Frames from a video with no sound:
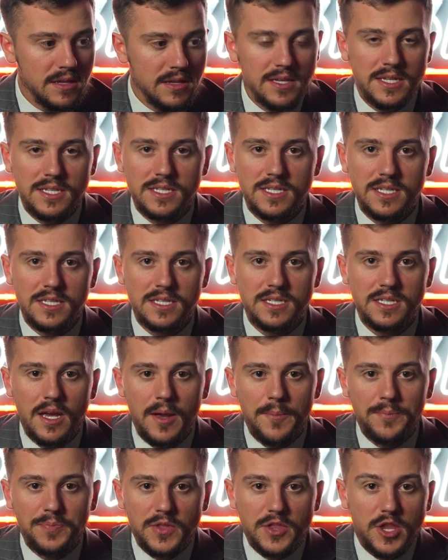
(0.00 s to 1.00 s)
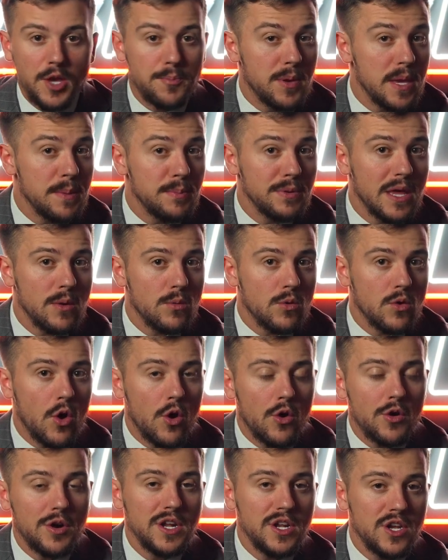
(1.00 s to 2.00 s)
is the people that were
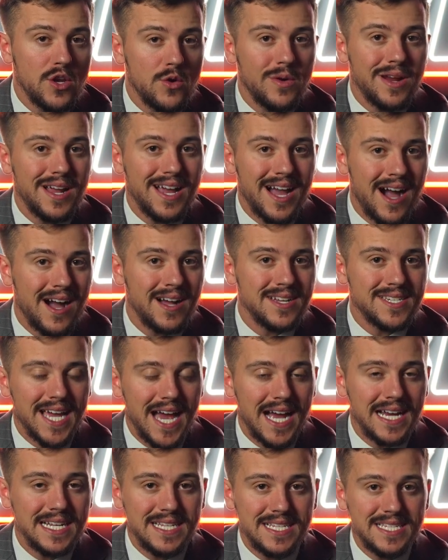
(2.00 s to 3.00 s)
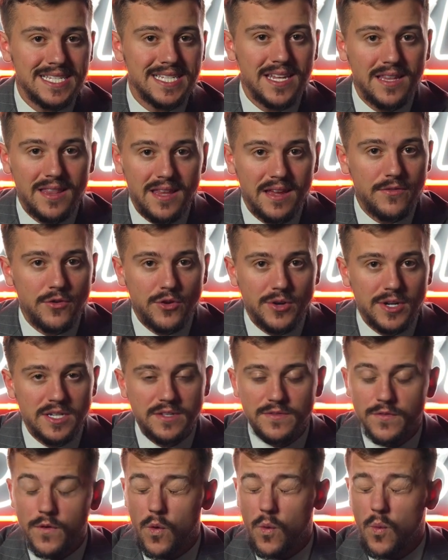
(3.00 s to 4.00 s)
already doing contactless deliveries
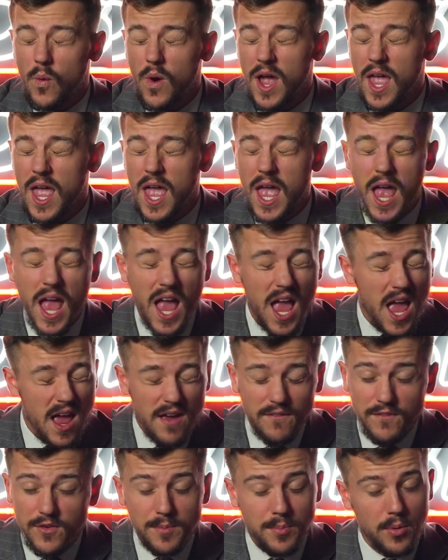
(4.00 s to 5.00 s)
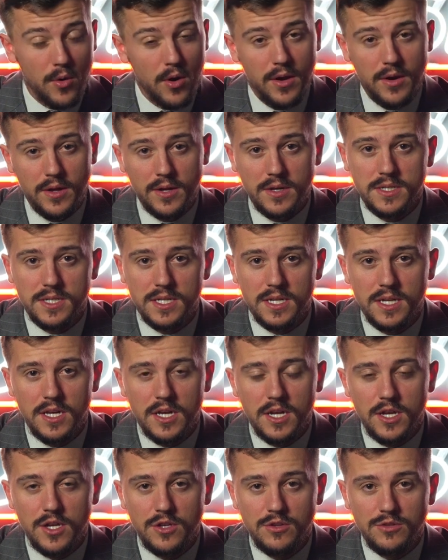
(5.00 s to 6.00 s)
for whatever product
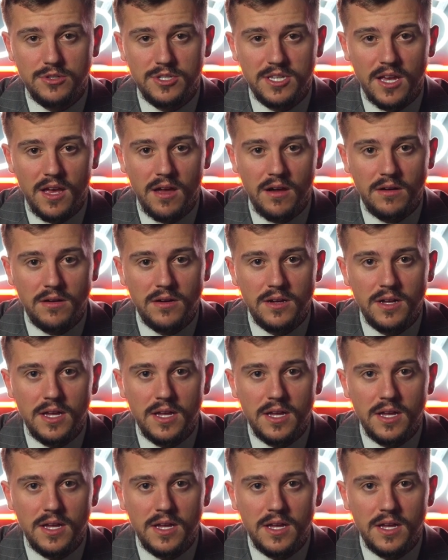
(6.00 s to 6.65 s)
you sell,